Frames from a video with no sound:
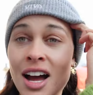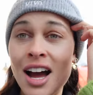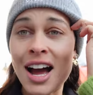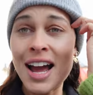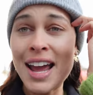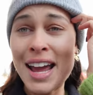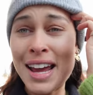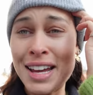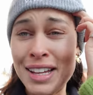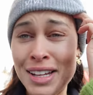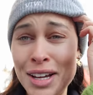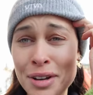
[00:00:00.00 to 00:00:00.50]

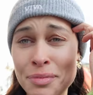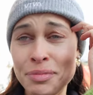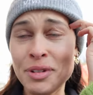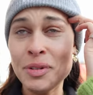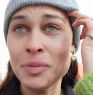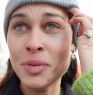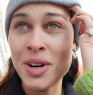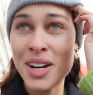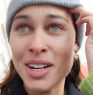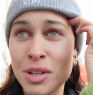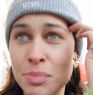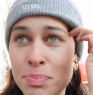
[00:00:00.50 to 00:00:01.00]
I hate that I've
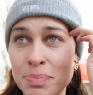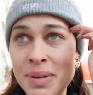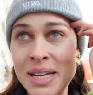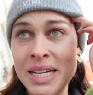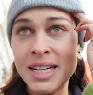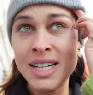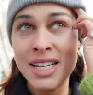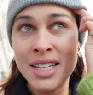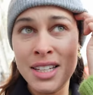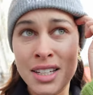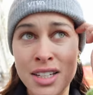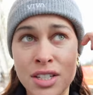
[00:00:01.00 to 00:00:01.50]
been wearing a
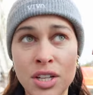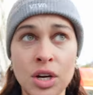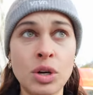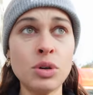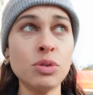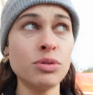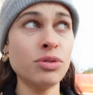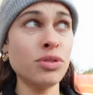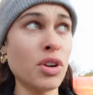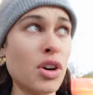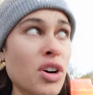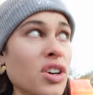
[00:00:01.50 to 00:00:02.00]
beanie this
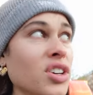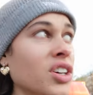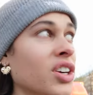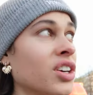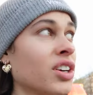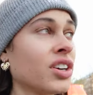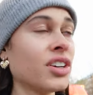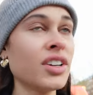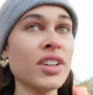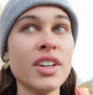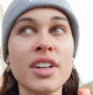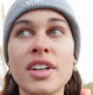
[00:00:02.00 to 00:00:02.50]
whole vlog.
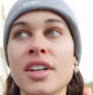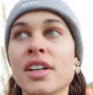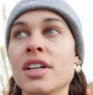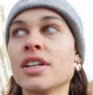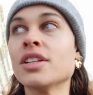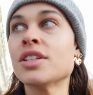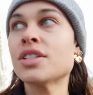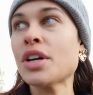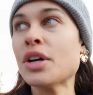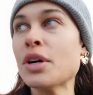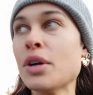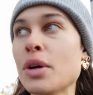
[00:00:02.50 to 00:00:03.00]

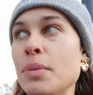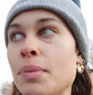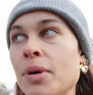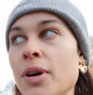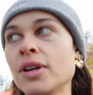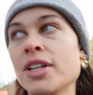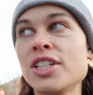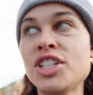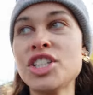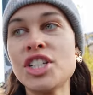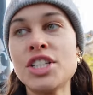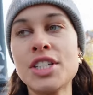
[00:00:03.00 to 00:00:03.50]
So
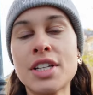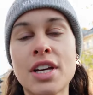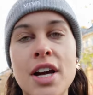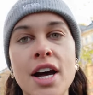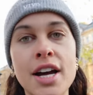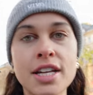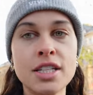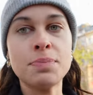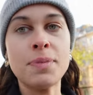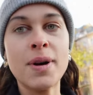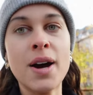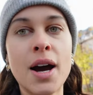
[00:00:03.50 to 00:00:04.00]
apologies
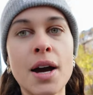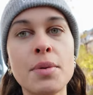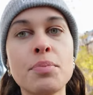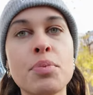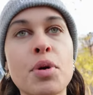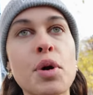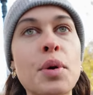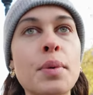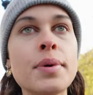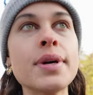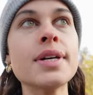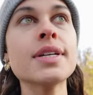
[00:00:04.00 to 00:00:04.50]
guys, but I
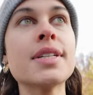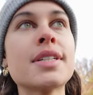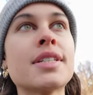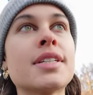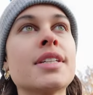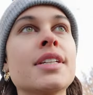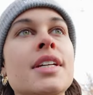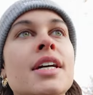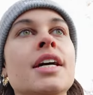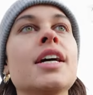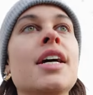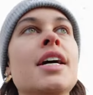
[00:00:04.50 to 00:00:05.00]

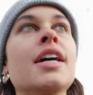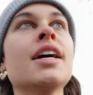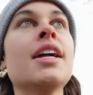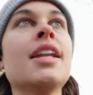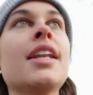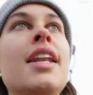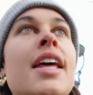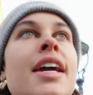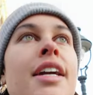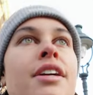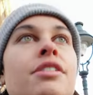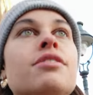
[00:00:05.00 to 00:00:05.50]
promise
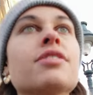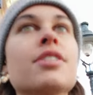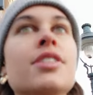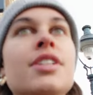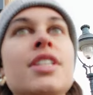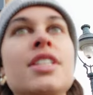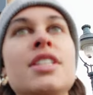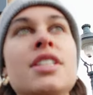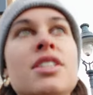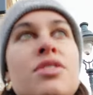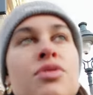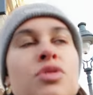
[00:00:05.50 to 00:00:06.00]
later on
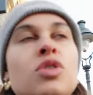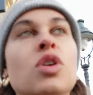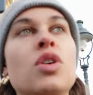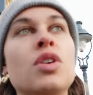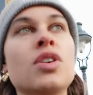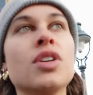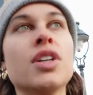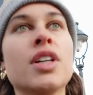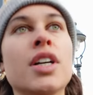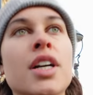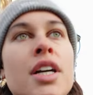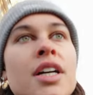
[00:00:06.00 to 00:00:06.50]
in this
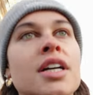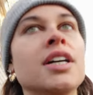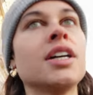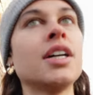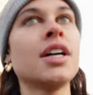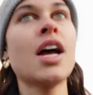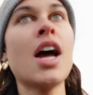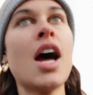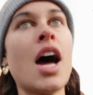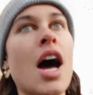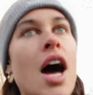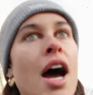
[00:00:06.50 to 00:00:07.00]
vlog,
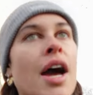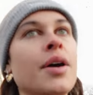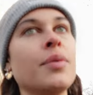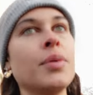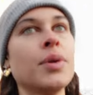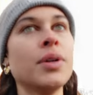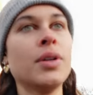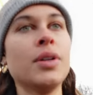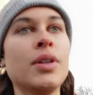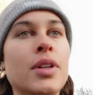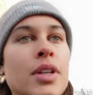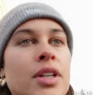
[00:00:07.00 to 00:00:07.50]
I
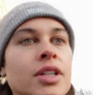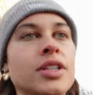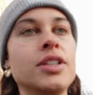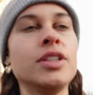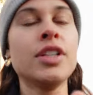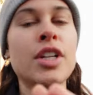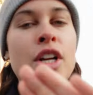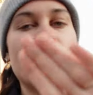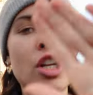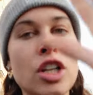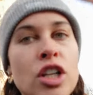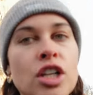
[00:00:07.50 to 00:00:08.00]
will
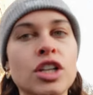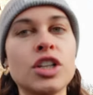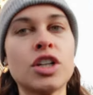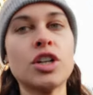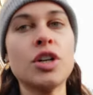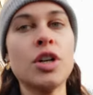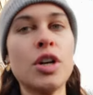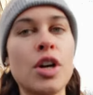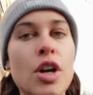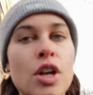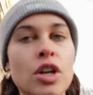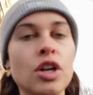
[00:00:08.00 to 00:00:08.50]
look
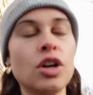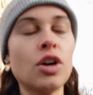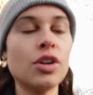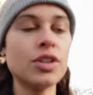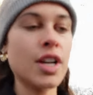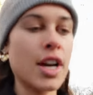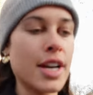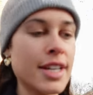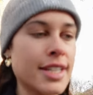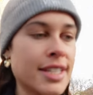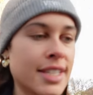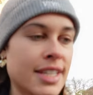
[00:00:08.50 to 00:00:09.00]
a lot
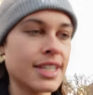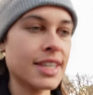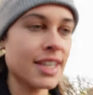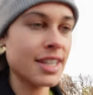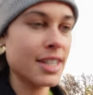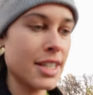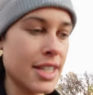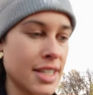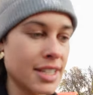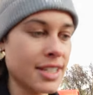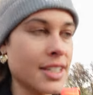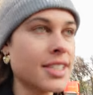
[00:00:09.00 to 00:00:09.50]
nicer
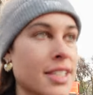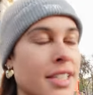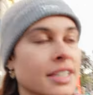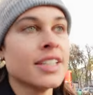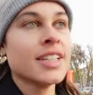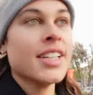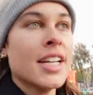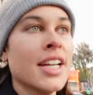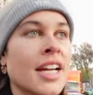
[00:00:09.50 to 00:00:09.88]
than this.